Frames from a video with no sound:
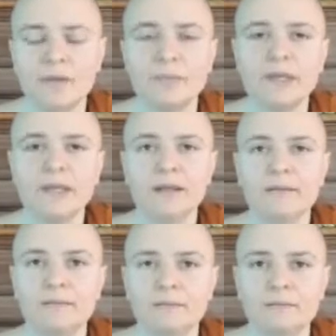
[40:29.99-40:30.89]

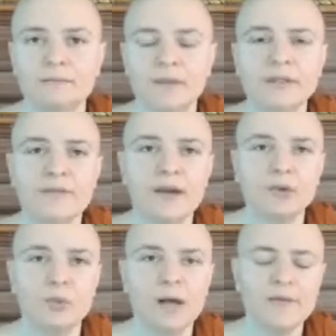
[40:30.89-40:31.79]
being a
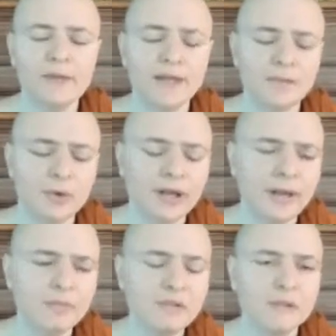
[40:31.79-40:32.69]
devout wife, yes,
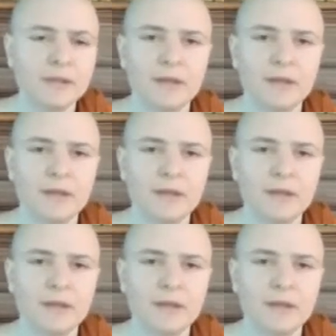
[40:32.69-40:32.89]
perhaps